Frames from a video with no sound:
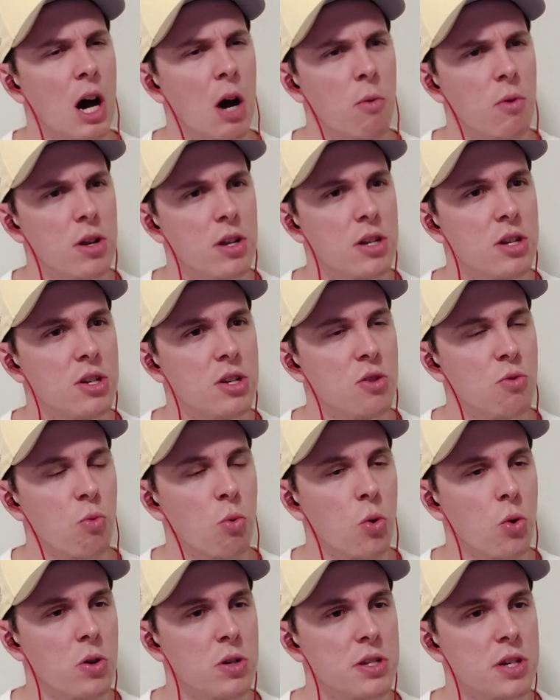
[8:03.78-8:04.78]
wanted to do
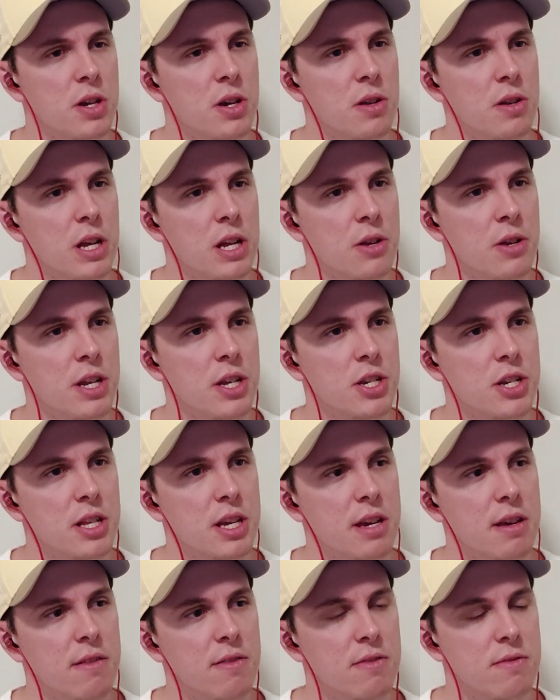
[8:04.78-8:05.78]
Warzone
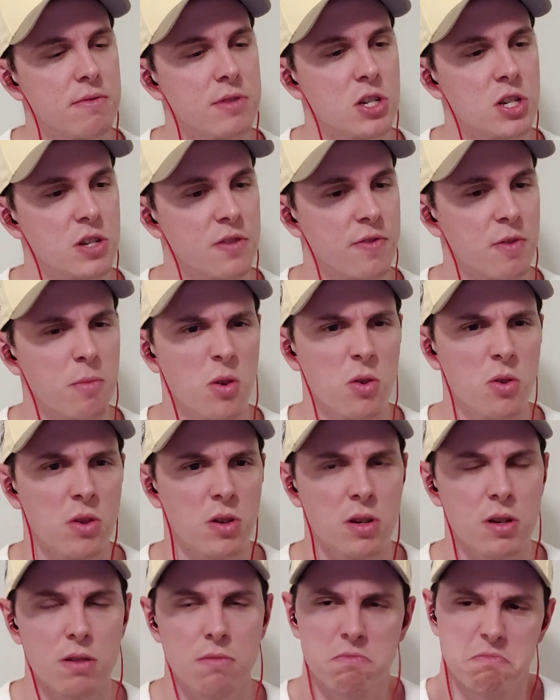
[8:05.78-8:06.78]
initially, just from all
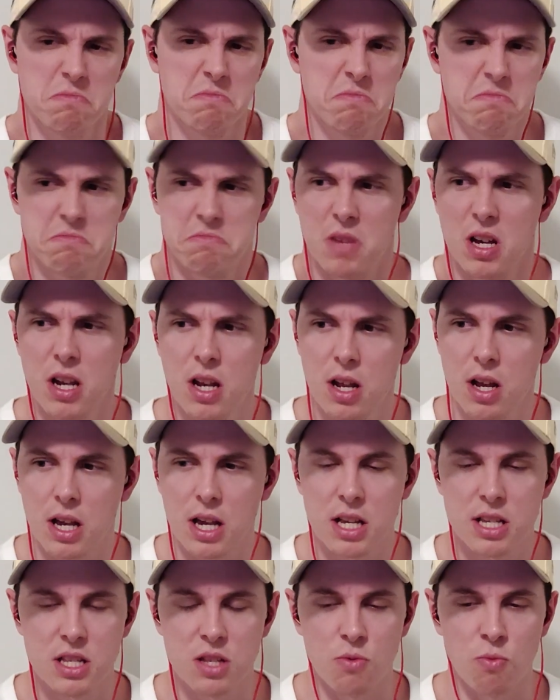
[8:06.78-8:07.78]
the, I don't know, I
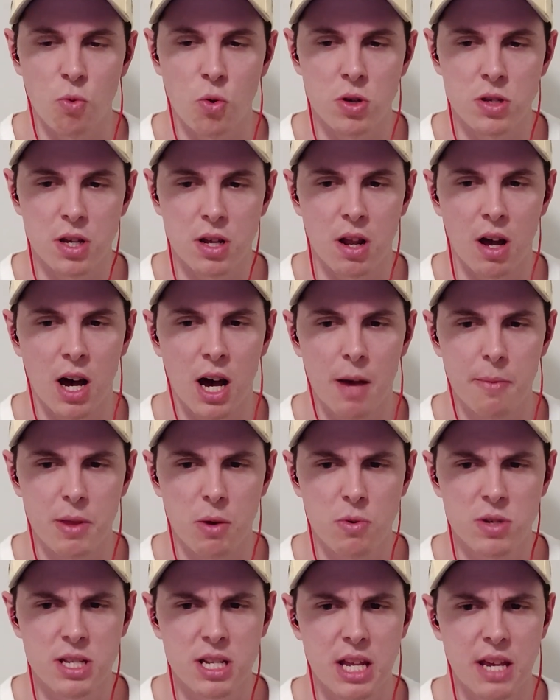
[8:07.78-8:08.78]
guess the Warzone hype. There
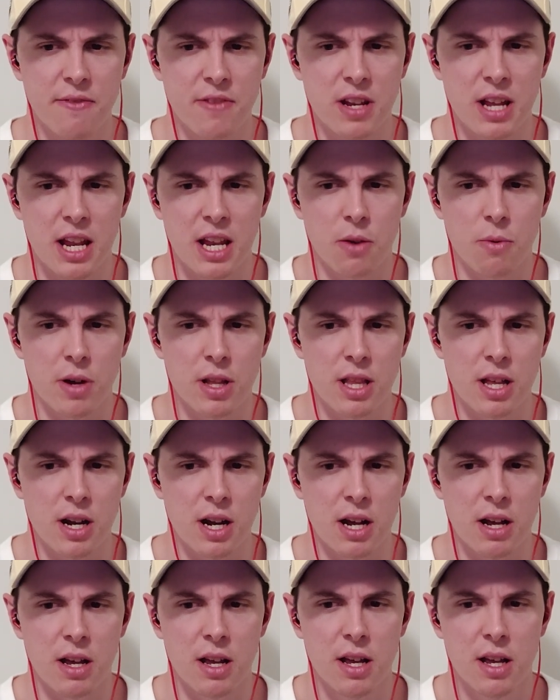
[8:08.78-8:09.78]
wasn't even anyone that
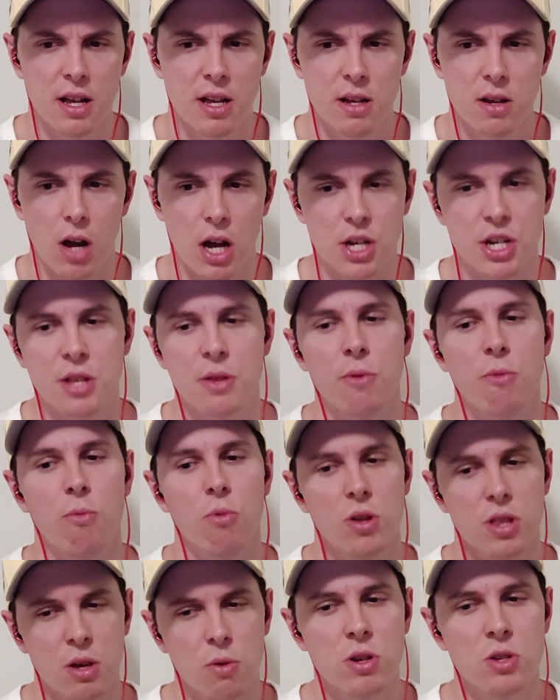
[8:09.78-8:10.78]

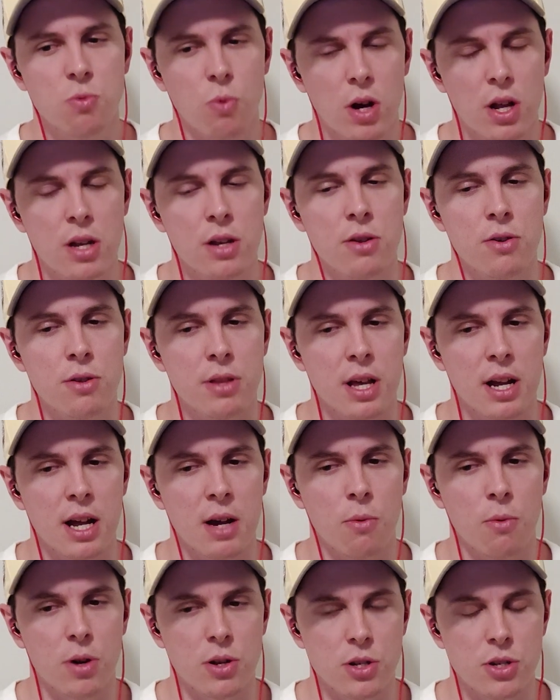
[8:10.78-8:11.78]
there was one dude that I
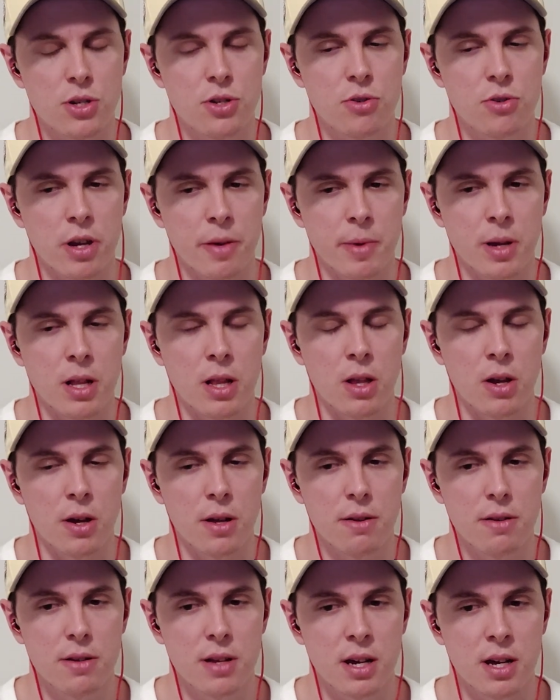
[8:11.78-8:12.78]
watched streaming a
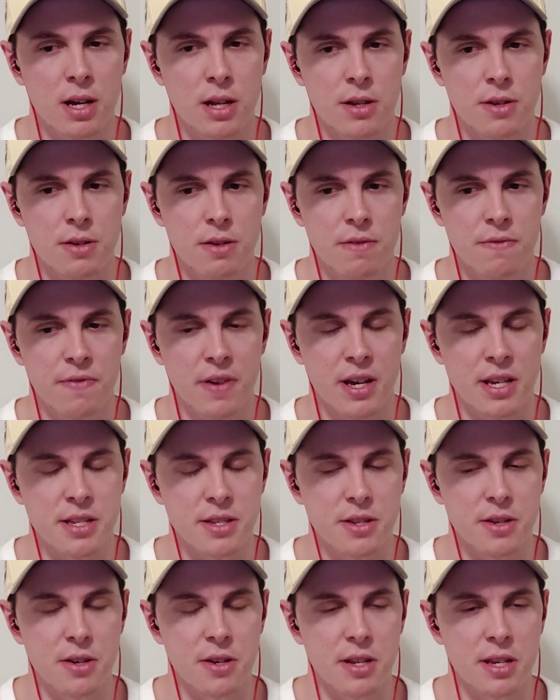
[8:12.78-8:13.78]
lot, FaZe
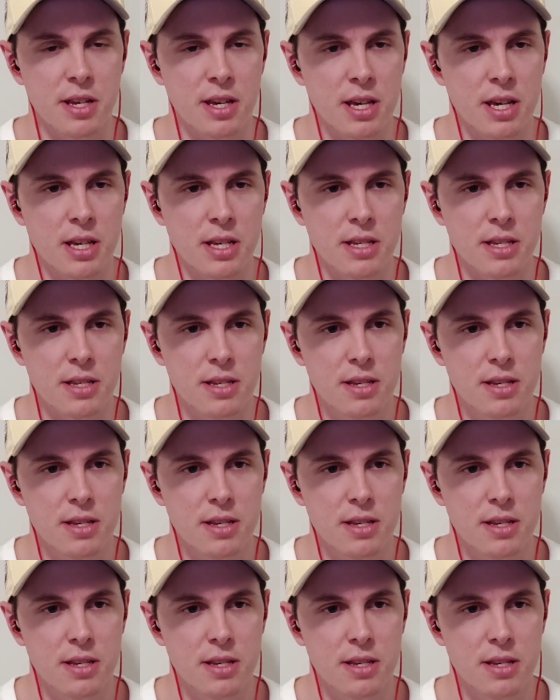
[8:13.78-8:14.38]
Dirty. He's